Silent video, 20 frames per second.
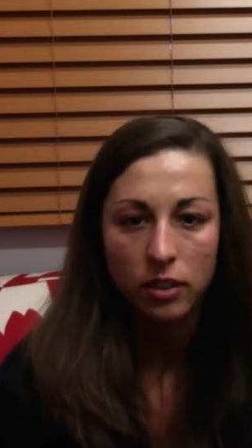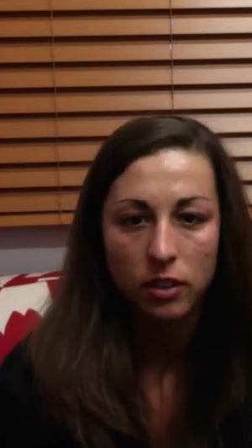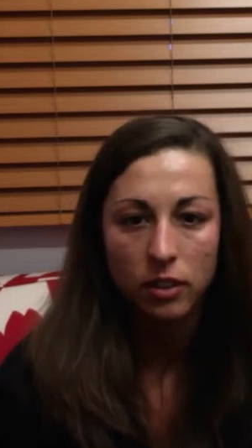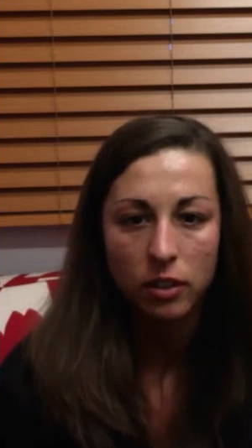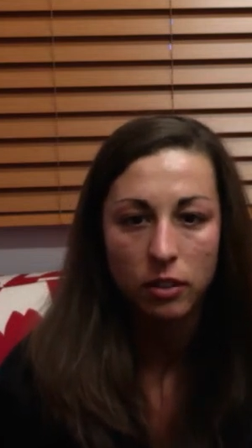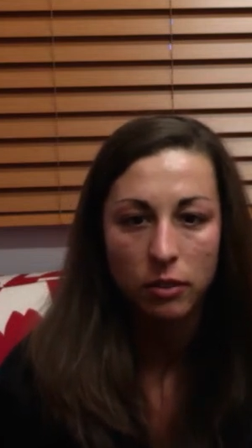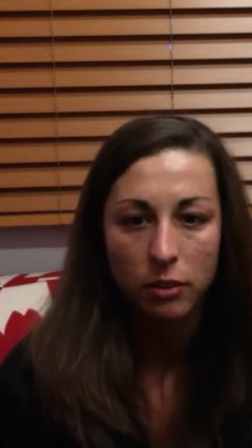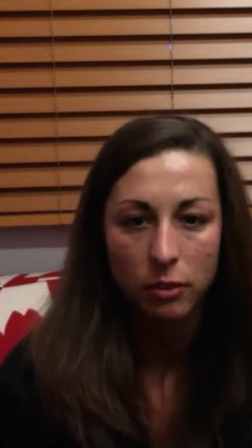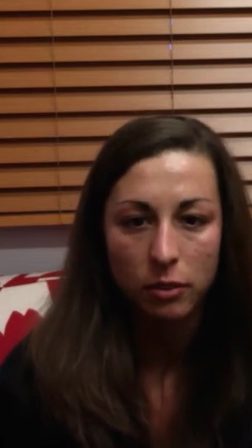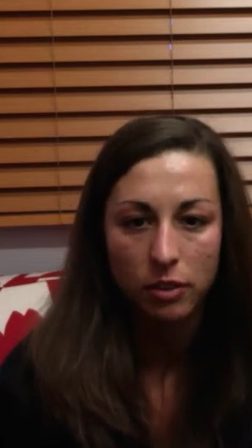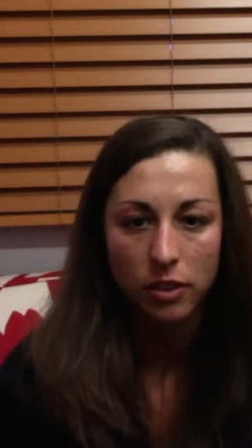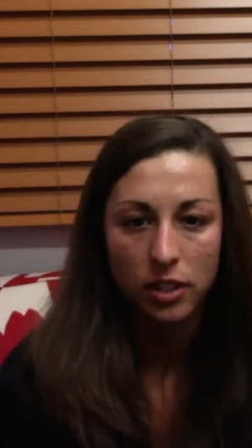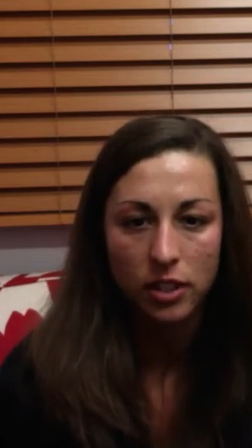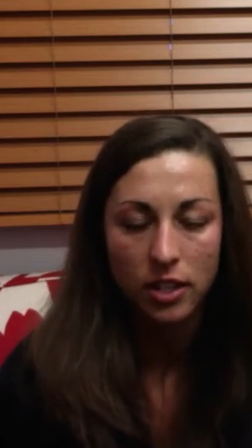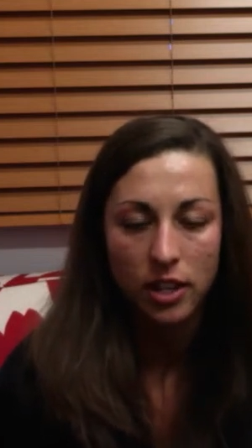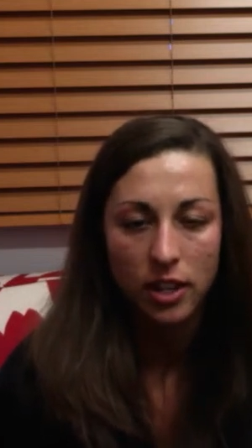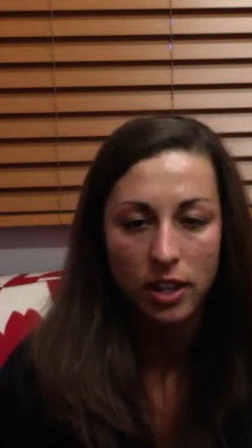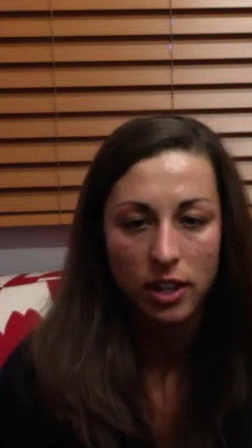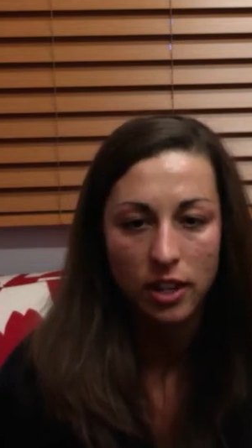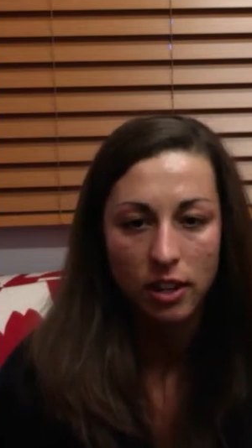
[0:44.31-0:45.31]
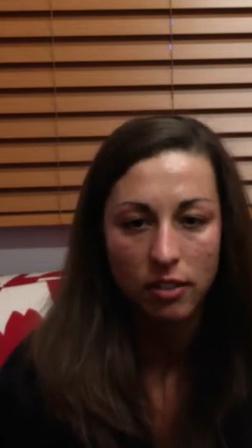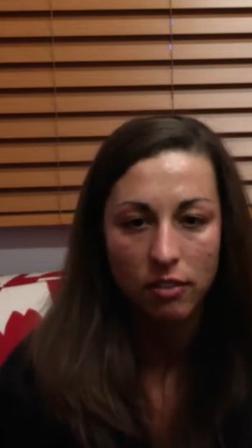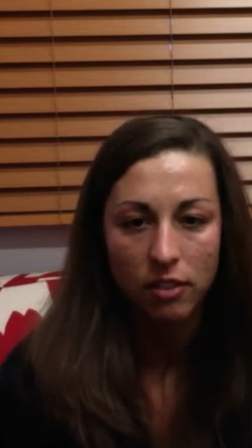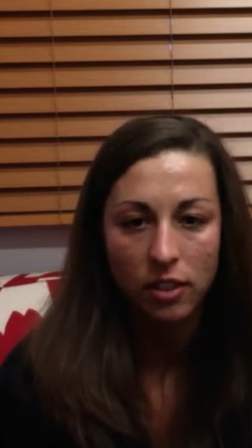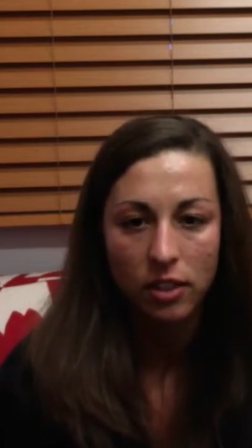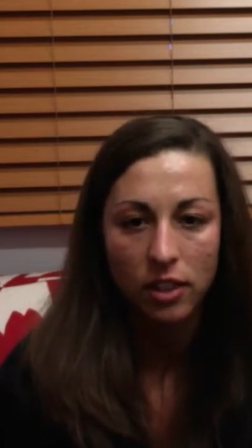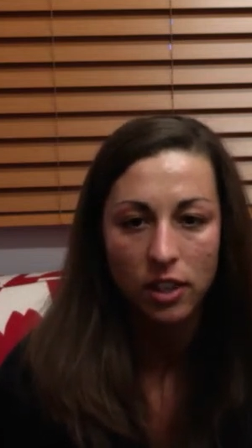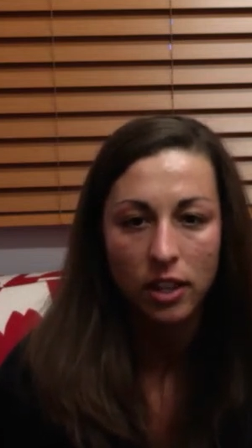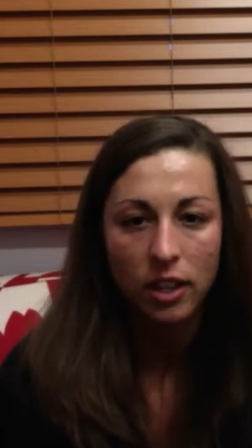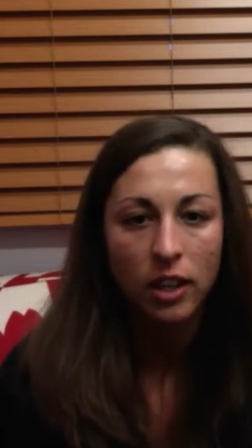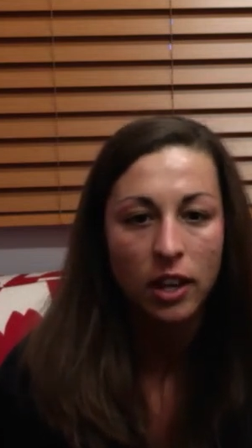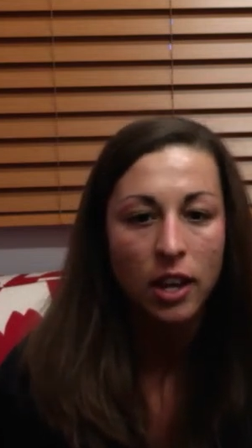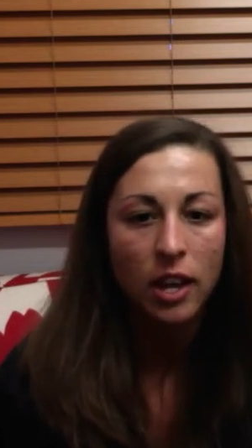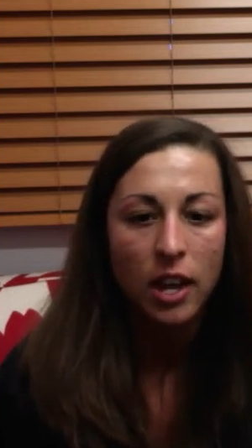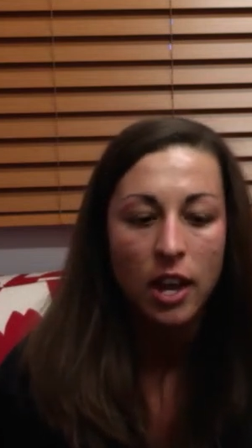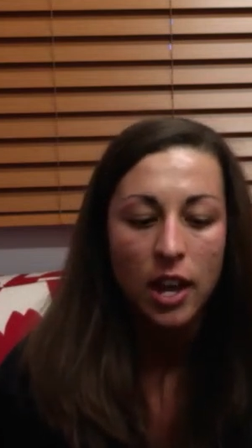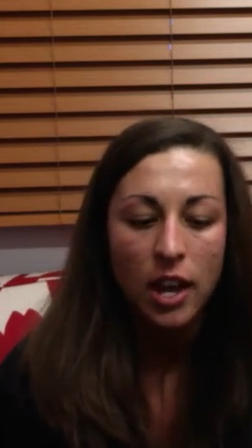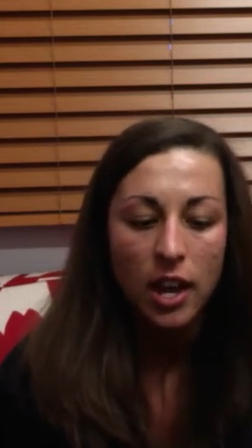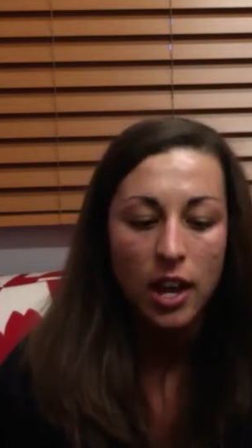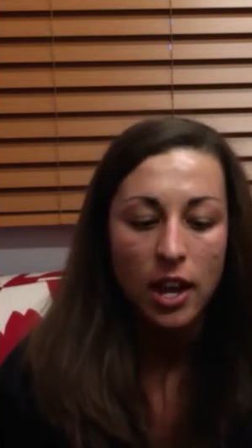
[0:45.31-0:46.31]
going with the day and everything.
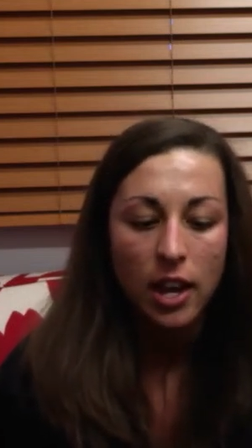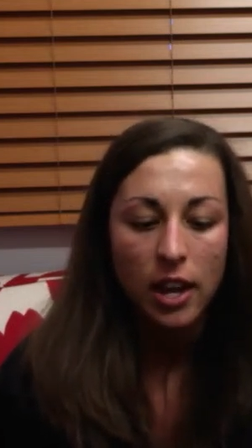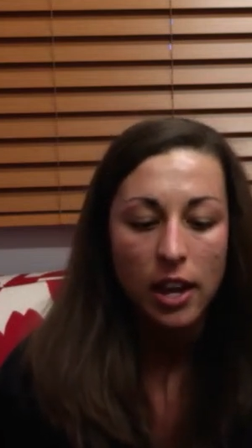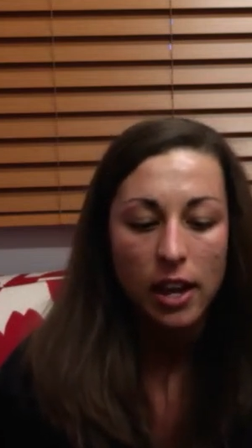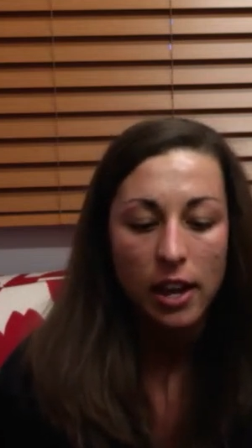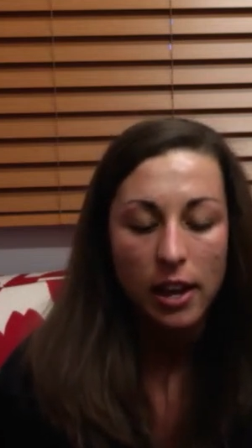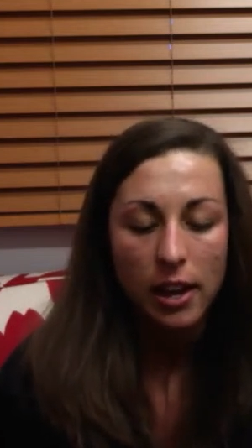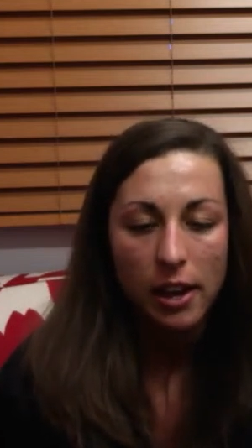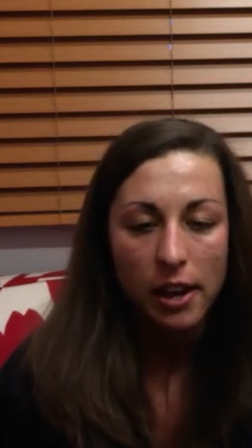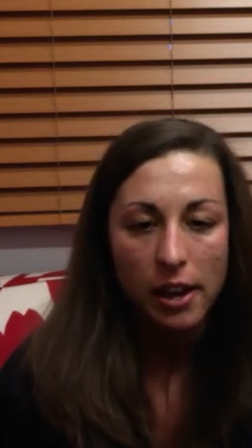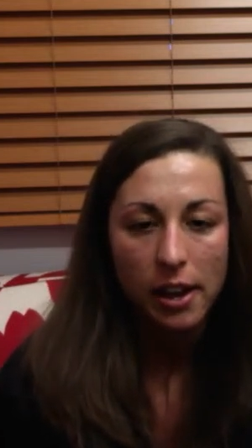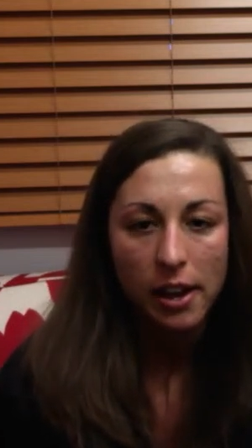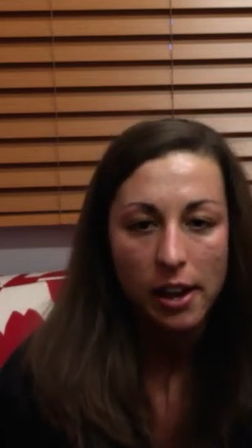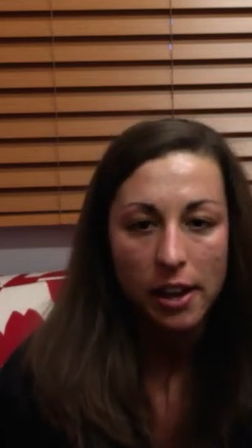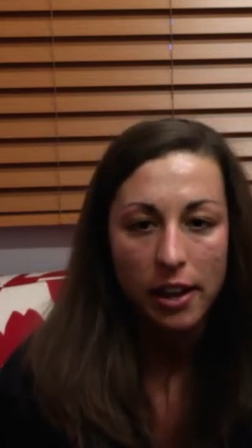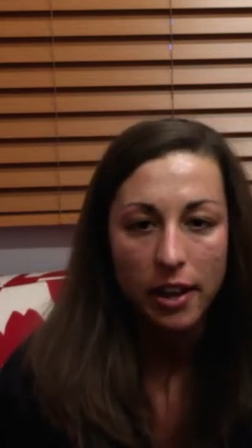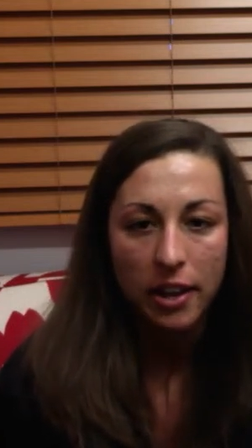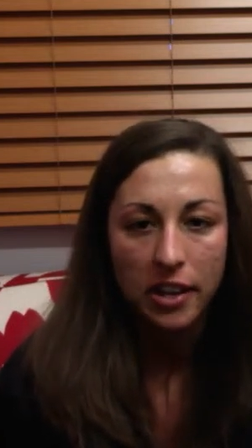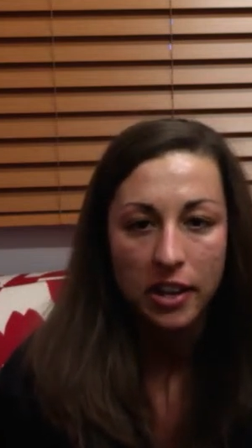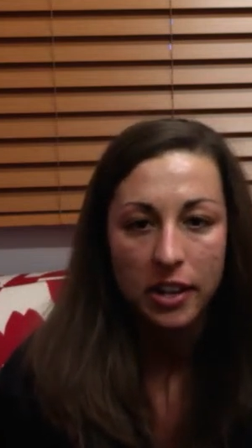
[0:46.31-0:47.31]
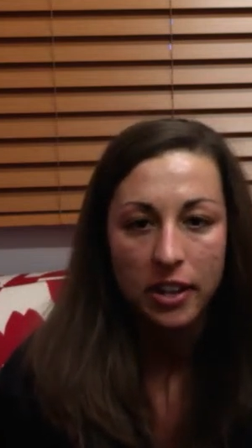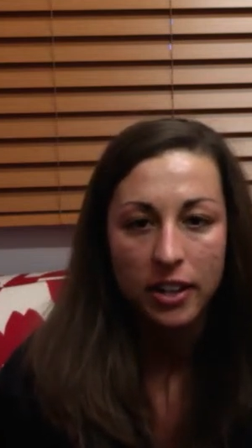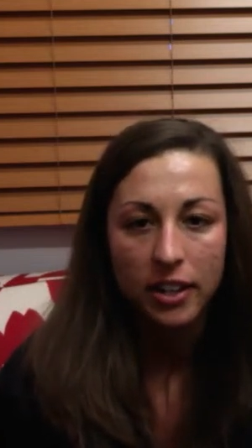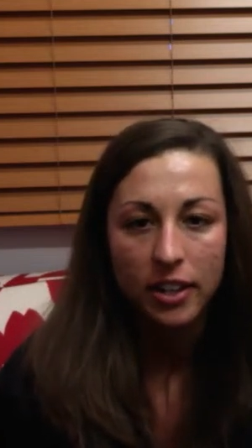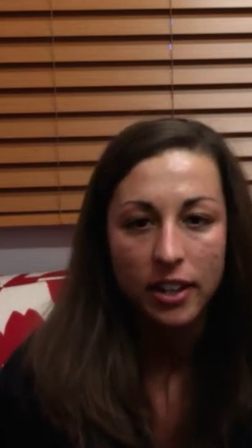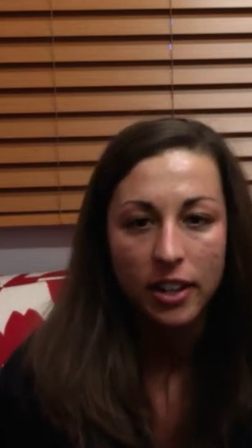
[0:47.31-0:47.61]
And